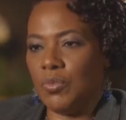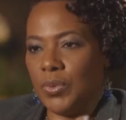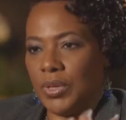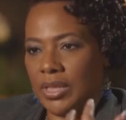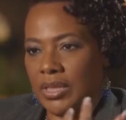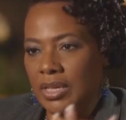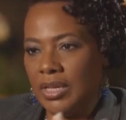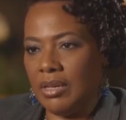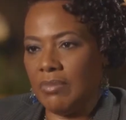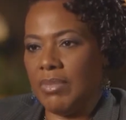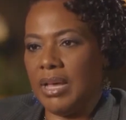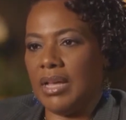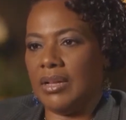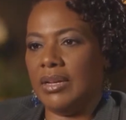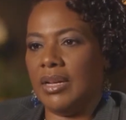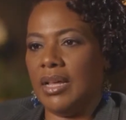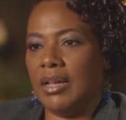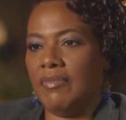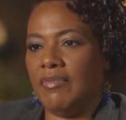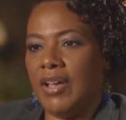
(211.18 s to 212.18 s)
When we think about
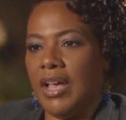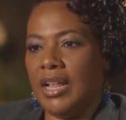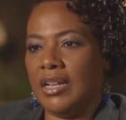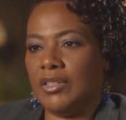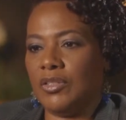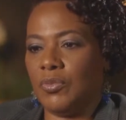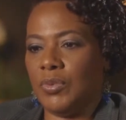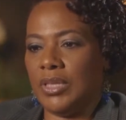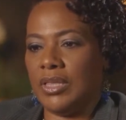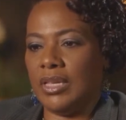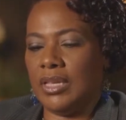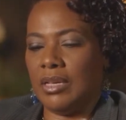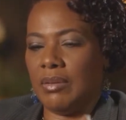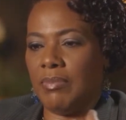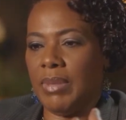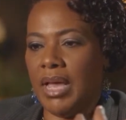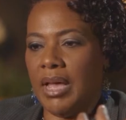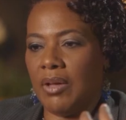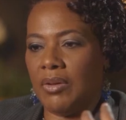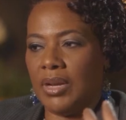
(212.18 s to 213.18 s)
nonviolence, we think
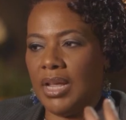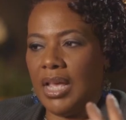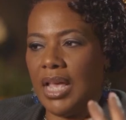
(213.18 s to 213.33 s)
about